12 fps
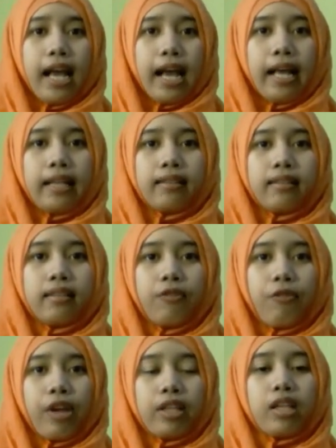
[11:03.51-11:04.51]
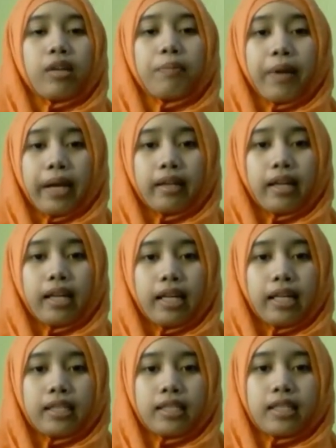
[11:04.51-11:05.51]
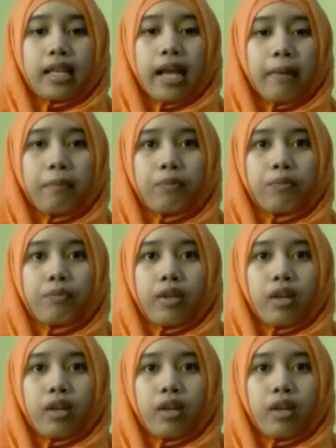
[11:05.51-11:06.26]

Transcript: And Van der Beek is same